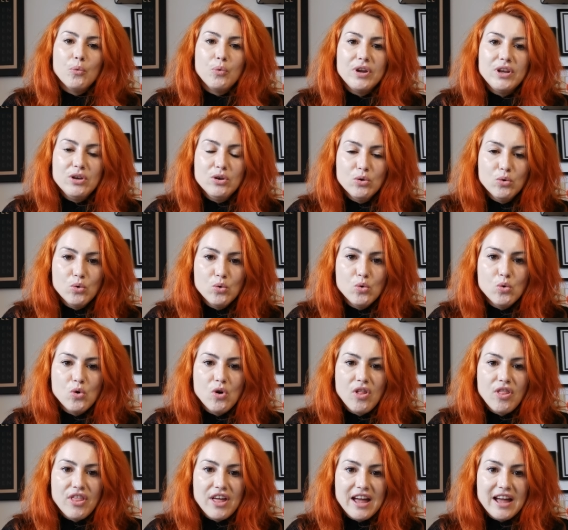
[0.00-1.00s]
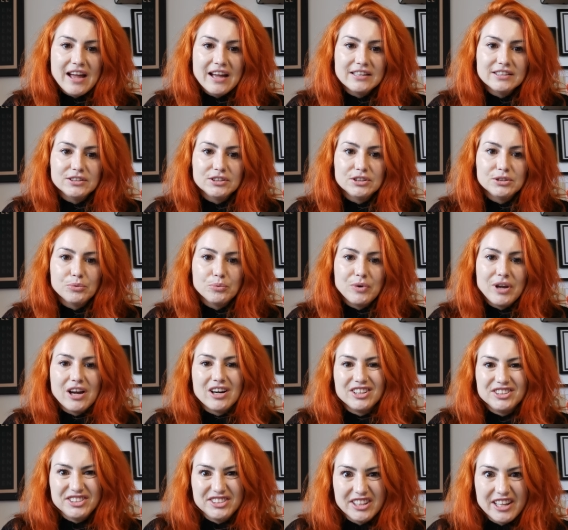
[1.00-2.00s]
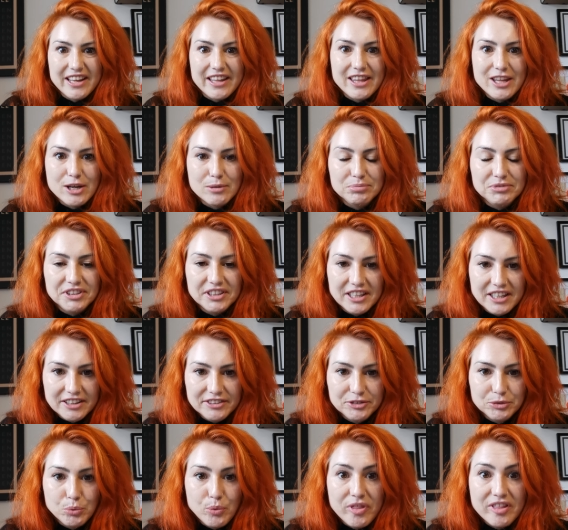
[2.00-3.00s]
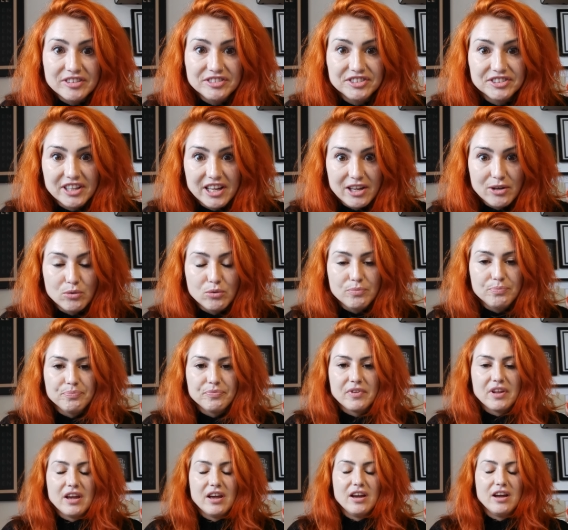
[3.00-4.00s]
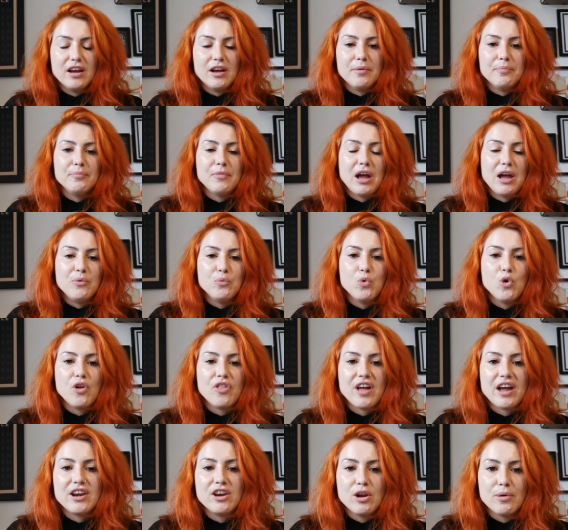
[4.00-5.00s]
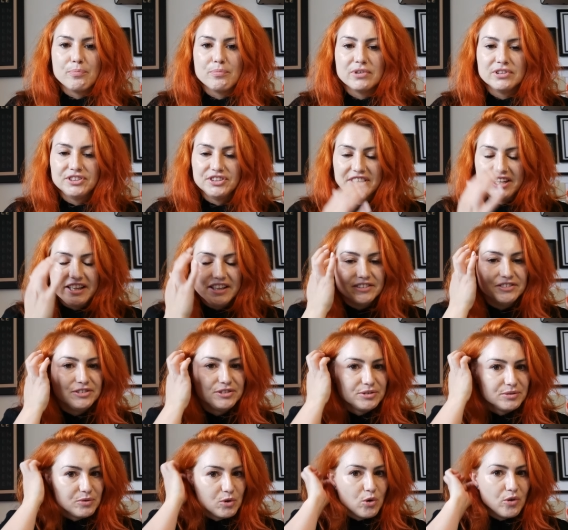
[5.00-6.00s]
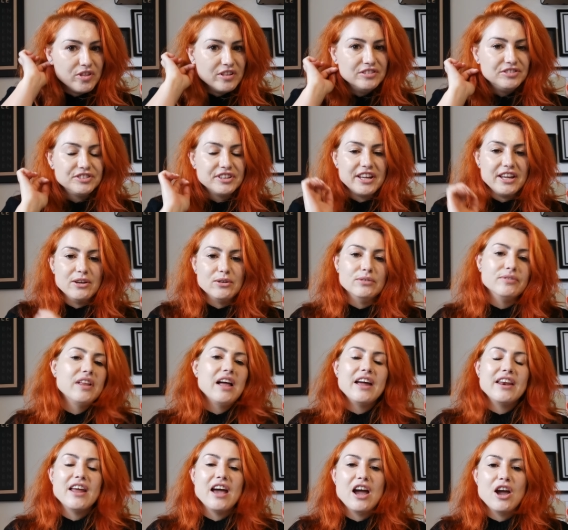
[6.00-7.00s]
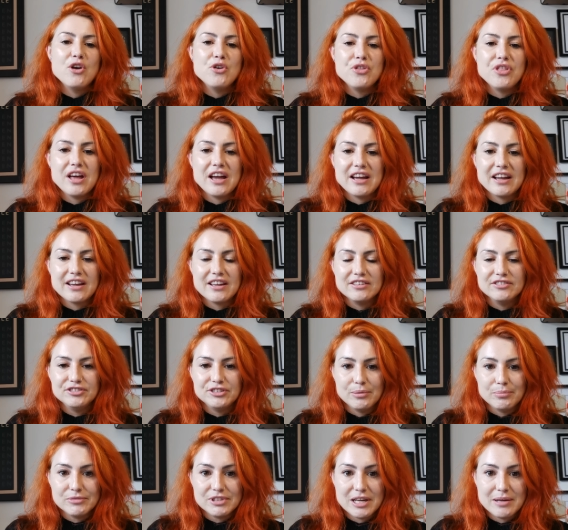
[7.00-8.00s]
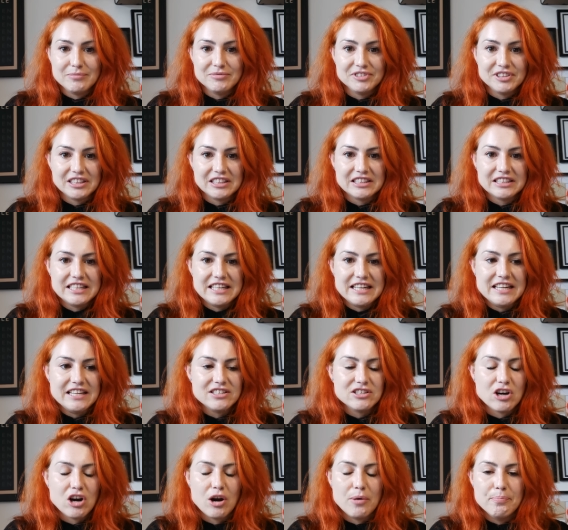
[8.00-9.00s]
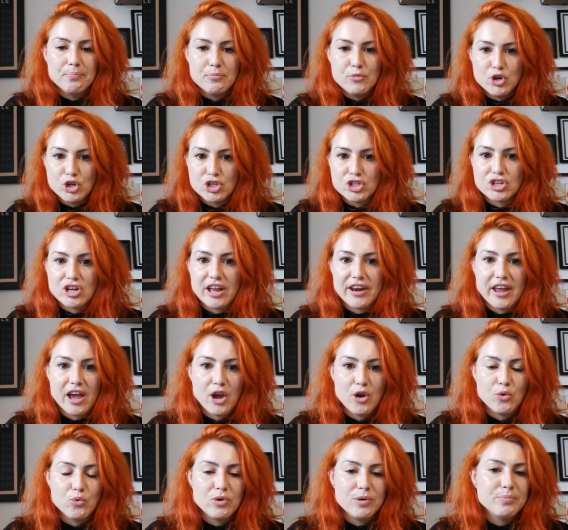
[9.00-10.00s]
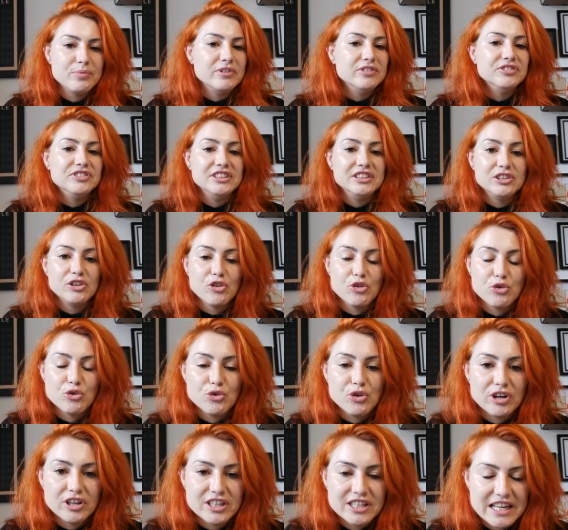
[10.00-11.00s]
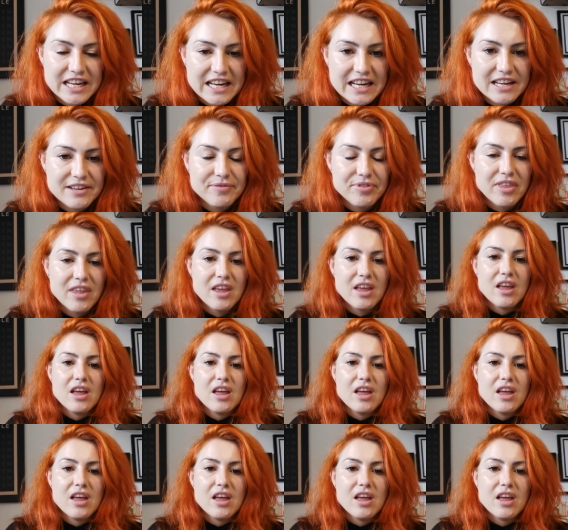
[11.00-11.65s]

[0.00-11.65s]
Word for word: we know that we are slightly obsessed with the scale um, and what that number says on the scale and how that can sometimes dictate our mood and how we proceed through our day.